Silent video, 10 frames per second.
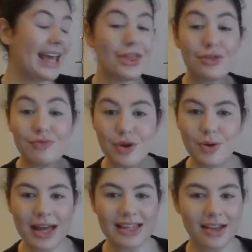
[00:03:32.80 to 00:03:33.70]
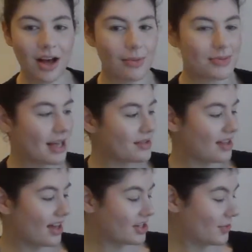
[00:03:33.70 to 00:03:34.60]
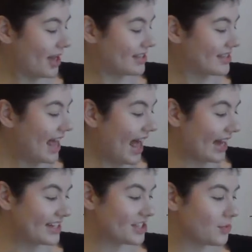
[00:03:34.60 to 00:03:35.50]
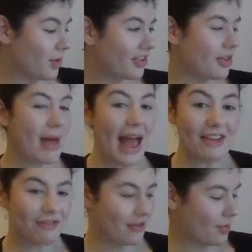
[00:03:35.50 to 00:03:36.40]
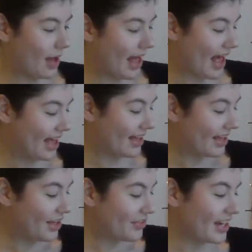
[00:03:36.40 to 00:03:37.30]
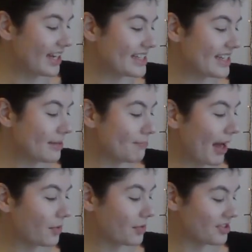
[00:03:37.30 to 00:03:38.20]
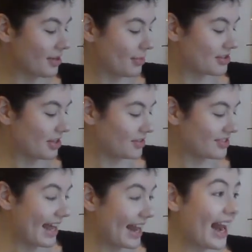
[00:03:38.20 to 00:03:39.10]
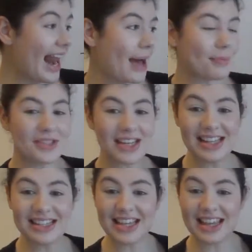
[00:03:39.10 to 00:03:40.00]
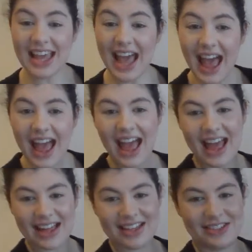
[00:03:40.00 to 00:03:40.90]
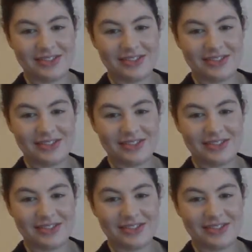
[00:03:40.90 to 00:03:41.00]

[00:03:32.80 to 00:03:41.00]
He threw his arms out sideways and he swung them everywhere. Then he did a backward somersault and leapt into the air.